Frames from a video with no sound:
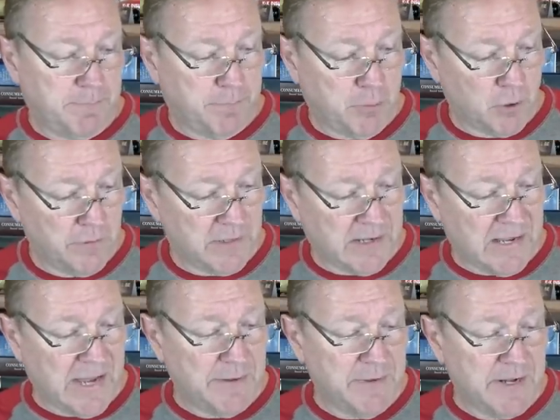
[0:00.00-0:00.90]
per the
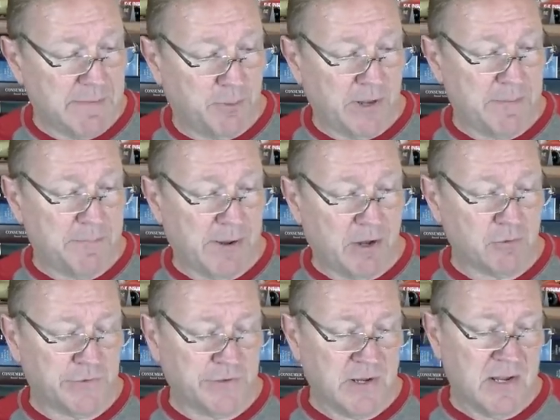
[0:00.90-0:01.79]
condominium plan
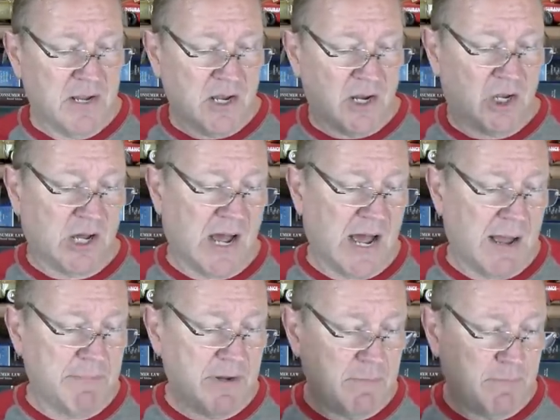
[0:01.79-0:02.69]
boundaries,
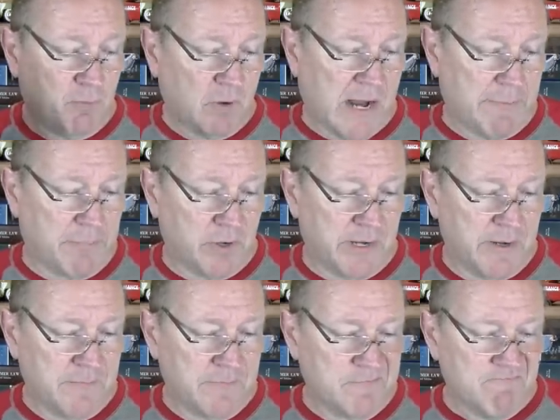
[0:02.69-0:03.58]
common
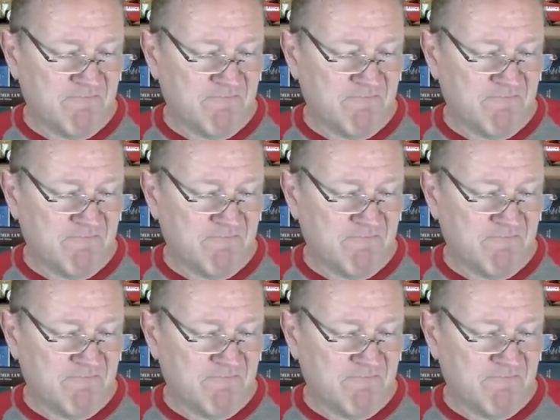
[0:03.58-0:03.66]
property